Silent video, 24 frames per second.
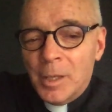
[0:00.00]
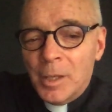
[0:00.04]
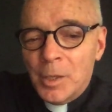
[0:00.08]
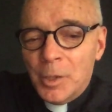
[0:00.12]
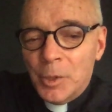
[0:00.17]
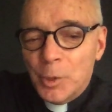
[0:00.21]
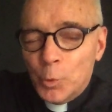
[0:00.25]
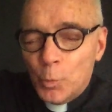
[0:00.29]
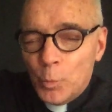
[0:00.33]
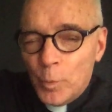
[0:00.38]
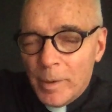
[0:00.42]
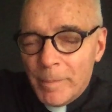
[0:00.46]

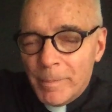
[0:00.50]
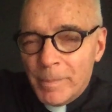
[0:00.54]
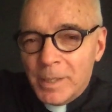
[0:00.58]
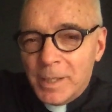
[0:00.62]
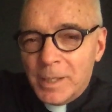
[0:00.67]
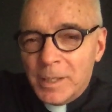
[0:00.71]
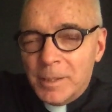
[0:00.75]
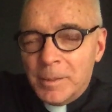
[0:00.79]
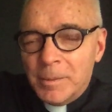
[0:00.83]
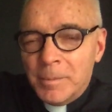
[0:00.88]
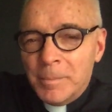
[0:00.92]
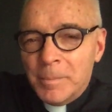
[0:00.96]
The women,
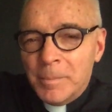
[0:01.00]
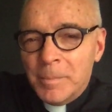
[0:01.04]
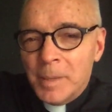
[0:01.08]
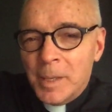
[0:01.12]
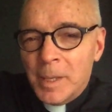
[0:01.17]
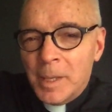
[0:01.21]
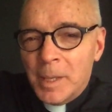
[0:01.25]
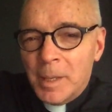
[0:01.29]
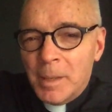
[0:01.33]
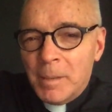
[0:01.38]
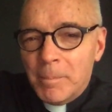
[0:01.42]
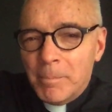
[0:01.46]

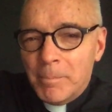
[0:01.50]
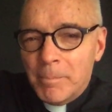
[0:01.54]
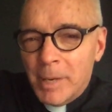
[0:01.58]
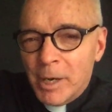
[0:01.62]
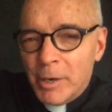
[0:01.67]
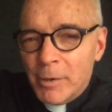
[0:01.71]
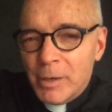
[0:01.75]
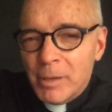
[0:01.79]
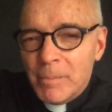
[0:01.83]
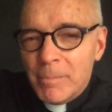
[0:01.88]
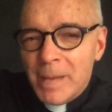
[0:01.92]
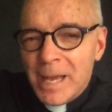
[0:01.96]

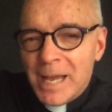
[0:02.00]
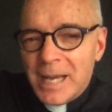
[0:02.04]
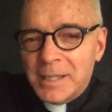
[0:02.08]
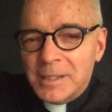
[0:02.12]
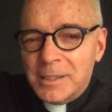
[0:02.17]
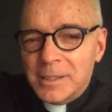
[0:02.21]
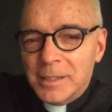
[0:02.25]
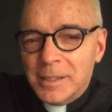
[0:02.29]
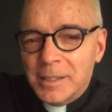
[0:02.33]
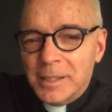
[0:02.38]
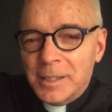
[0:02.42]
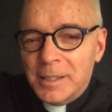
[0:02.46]
Mary
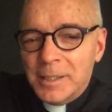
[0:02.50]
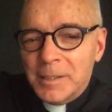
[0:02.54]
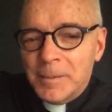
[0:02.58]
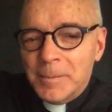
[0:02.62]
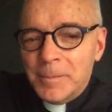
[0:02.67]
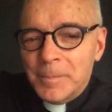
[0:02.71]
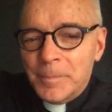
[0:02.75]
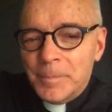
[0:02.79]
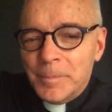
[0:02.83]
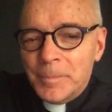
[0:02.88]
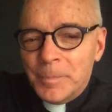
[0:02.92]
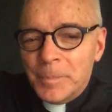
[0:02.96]
Magdalene,
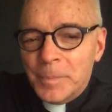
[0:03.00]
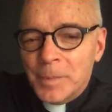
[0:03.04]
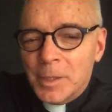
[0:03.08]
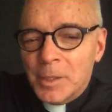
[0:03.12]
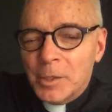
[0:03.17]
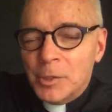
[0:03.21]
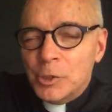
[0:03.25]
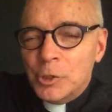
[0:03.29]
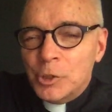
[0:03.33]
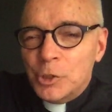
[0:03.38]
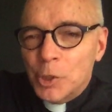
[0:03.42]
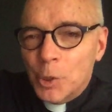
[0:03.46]

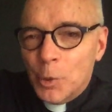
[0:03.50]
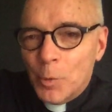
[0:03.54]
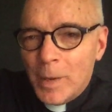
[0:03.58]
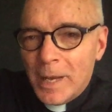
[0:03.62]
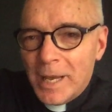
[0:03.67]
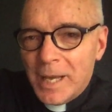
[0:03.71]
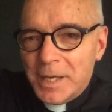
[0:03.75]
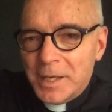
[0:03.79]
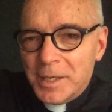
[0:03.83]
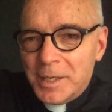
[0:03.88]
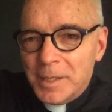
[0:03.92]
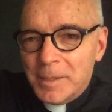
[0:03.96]

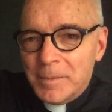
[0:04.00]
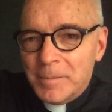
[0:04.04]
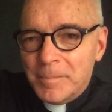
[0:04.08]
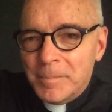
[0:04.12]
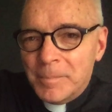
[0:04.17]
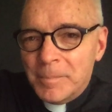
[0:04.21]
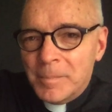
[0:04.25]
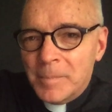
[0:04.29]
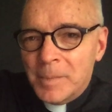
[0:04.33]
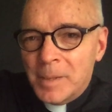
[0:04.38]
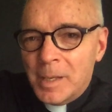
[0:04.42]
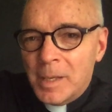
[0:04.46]
Joanna,
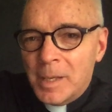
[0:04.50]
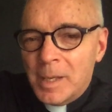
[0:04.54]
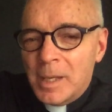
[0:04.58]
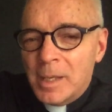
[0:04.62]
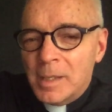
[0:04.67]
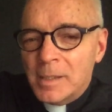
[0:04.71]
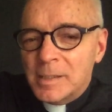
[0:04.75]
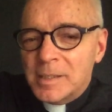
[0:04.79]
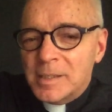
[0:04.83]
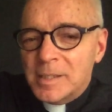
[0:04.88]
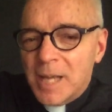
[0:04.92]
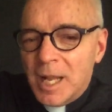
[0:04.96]

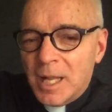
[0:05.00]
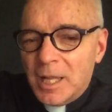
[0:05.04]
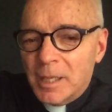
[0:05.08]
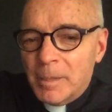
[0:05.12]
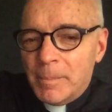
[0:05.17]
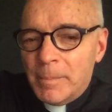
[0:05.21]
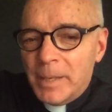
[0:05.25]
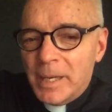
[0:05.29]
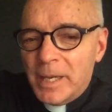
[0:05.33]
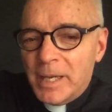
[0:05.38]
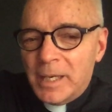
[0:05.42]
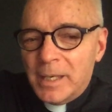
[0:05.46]

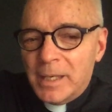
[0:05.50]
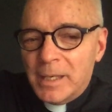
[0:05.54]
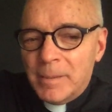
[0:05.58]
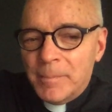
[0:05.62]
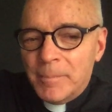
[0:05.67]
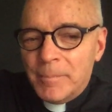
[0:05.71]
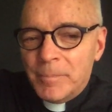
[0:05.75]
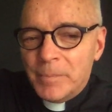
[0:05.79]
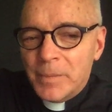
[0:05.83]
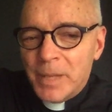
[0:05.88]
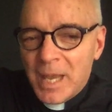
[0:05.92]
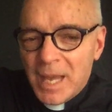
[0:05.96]
Salome,
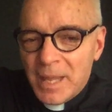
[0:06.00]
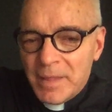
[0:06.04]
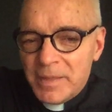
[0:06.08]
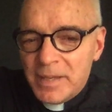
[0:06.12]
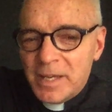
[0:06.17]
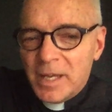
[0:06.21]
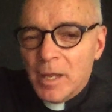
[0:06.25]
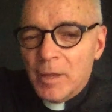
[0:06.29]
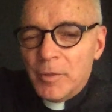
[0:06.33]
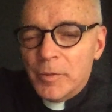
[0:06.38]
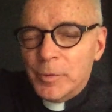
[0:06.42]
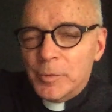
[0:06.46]
and the
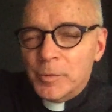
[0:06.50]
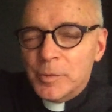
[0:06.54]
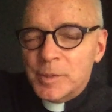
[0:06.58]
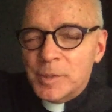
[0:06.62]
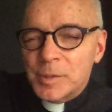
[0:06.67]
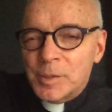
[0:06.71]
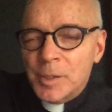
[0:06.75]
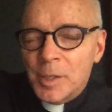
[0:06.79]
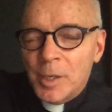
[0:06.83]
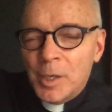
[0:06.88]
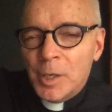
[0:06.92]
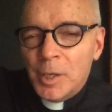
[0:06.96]

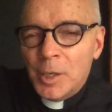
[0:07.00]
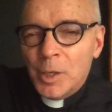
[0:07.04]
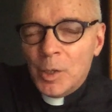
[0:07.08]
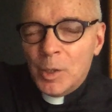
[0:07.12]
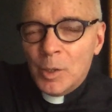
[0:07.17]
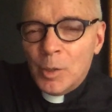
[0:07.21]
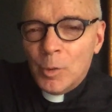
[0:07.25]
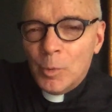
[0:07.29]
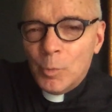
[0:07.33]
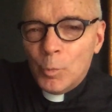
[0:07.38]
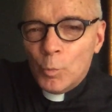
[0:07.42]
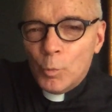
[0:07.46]
others,
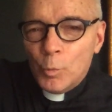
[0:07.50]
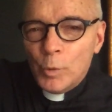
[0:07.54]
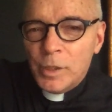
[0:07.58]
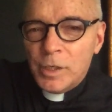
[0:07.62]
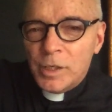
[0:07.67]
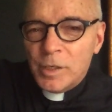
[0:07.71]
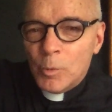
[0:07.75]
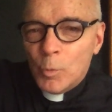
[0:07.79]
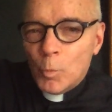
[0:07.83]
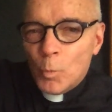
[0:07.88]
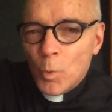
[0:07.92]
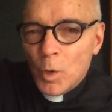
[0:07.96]

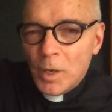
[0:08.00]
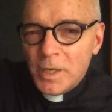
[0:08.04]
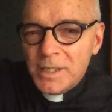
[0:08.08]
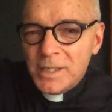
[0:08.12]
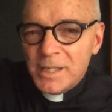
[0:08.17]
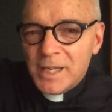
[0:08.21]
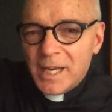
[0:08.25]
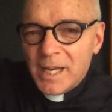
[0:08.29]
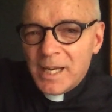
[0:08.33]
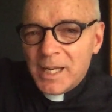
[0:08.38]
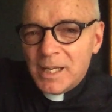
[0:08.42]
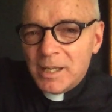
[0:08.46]
would one
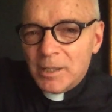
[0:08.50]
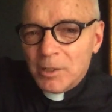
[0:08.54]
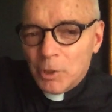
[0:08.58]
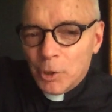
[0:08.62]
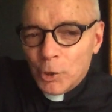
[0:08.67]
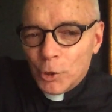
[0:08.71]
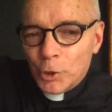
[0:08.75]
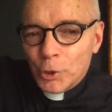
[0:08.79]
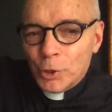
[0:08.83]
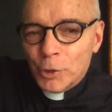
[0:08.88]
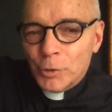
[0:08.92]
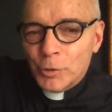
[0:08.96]
day
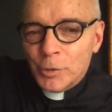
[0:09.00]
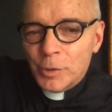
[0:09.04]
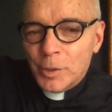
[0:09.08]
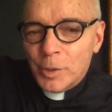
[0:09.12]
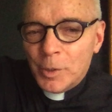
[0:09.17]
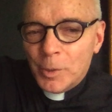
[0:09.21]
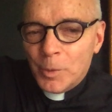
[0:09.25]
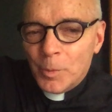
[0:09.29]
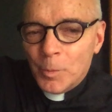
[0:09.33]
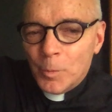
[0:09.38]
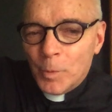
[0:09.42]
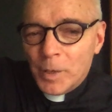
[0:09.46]
learn
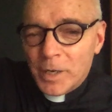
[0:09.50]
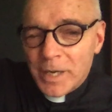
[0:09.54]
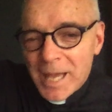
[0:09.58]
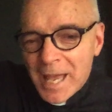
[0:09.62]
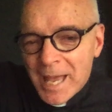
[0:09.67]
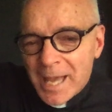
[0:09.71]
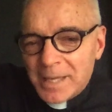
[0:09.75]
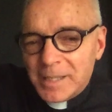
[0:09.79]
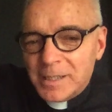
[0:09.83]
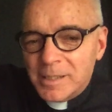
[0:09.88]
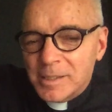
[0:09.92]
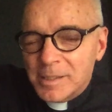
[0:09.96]
what
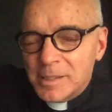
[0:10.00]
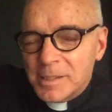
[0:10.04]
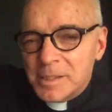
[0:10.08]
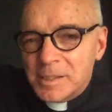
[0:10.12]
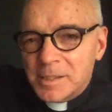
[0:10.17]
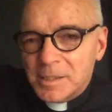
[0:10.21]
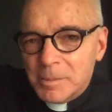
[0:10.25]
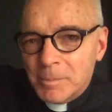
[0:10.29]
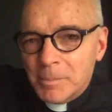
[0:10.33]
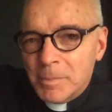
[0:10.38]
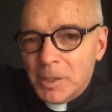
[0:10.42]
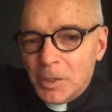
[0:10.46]
Agnes
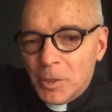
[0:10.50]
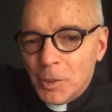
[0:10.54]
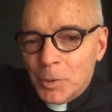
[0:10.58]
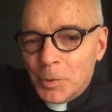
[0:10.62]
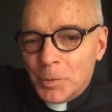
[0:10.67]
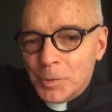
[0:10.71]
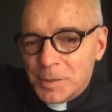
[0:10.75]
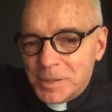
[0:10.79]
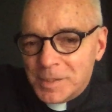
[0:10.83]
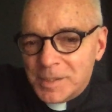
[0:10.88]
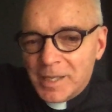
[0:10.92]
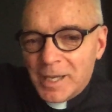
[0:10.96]
DeMille
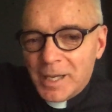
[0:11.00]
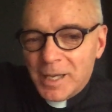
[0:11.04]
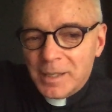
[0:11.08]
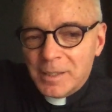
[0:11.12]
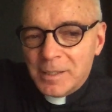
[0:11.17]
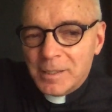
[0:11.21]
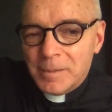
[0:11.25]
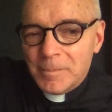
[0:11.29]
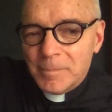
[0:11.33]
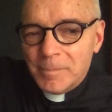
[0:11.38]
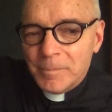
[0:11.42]
said.